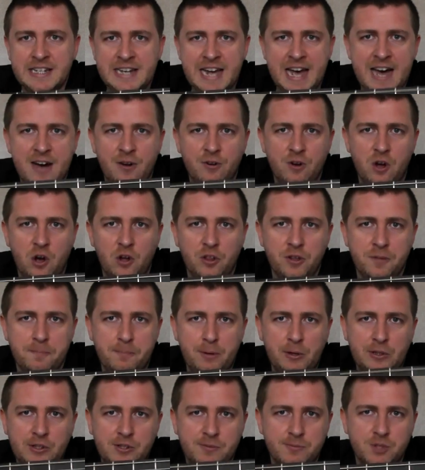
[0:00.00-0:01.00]
down on the
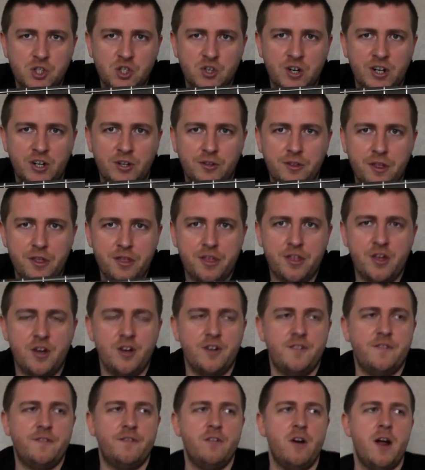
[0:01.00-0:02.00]
bottom string on the
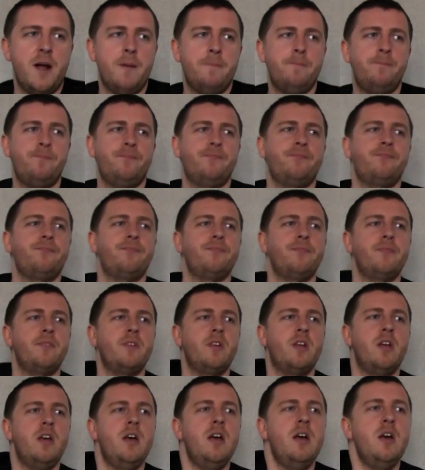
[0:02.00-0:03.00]
3rd fret.
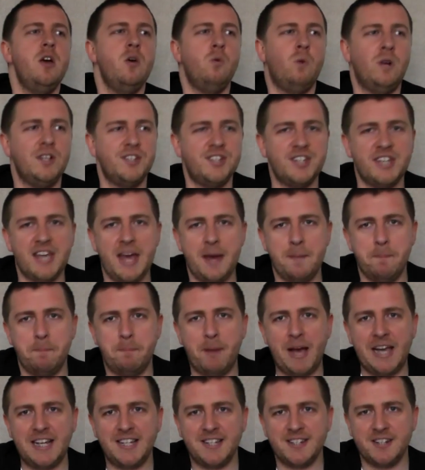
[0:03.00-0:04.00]
Once again,
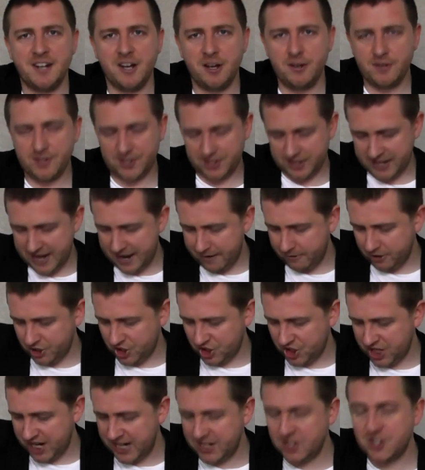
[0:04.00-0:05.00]
bass note, so now it's
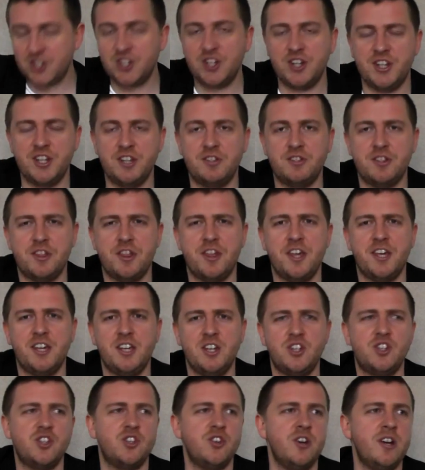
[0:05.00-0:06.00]
changed to the
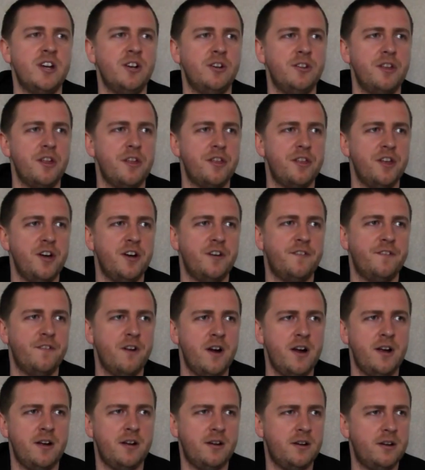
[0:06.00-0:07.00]
thickest string on the 3rd
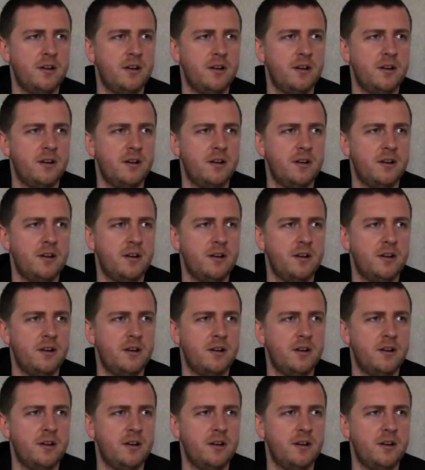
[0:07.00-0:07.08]
fret.